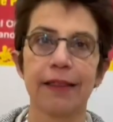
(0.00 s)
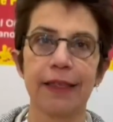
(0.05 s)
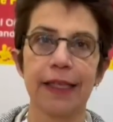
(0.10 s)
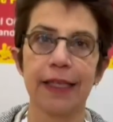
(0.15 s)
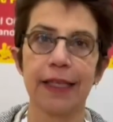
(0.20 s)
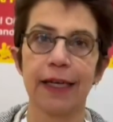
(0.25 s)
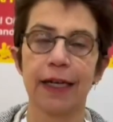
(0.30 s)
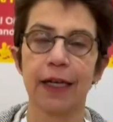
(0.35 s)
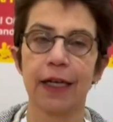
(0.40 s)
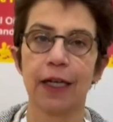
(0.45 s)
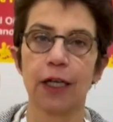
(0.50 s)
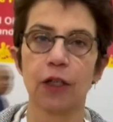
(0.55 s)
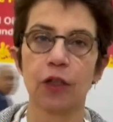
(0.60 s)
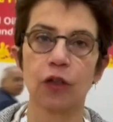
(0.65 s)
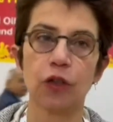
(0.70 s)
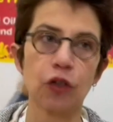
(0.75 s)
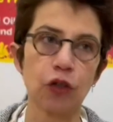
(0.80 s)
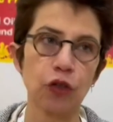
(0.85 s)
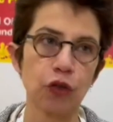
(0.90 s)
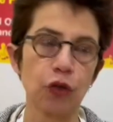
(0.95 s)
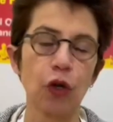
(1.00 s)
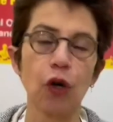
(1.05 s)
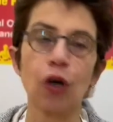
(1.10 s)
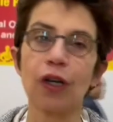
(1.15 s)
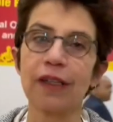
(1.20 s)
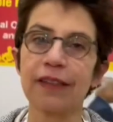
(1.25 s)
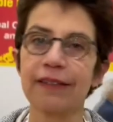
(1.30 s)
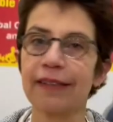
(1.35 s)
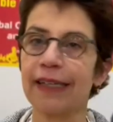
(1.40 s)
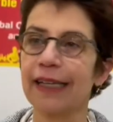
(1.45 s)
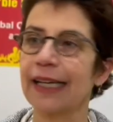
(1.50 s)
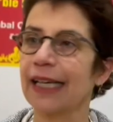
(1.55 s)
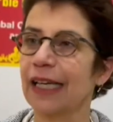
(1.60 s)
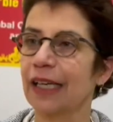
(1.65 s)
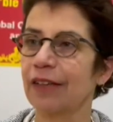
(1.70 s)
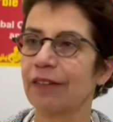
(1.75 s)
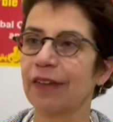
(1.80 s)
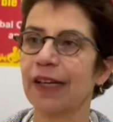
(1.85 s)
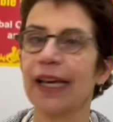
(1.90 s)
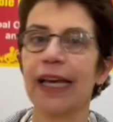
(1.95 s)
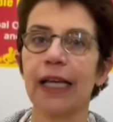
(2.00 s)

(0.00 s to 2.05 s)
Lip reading: the strong drive